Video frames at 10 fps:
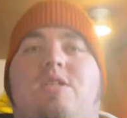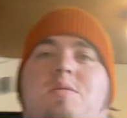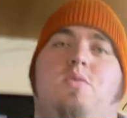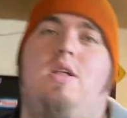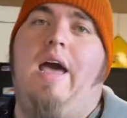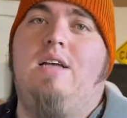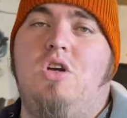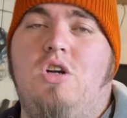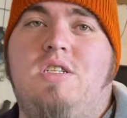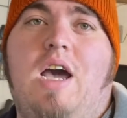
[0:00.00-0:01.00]
principle as
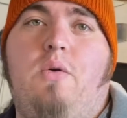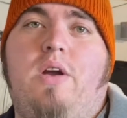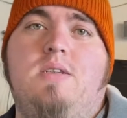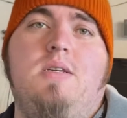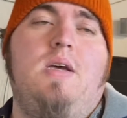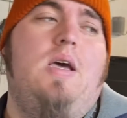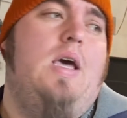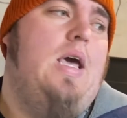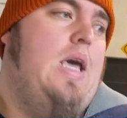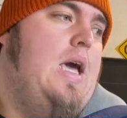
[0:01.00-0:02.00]
our side rails.
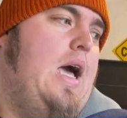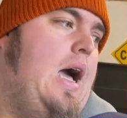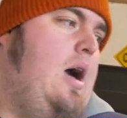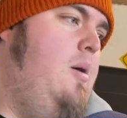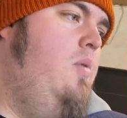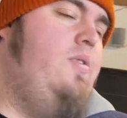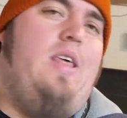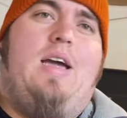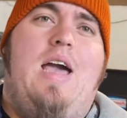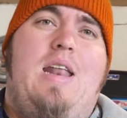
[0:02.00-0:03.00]
Hopefully
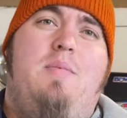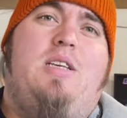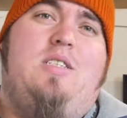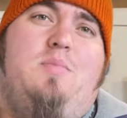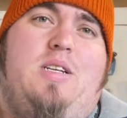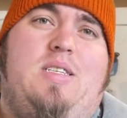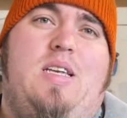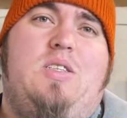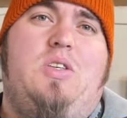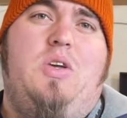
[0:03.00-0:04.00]
that kind of makes a little bit of
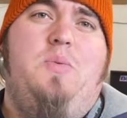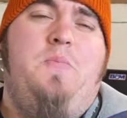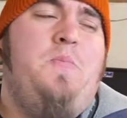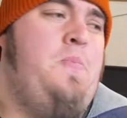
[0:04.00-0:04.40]
sense to you.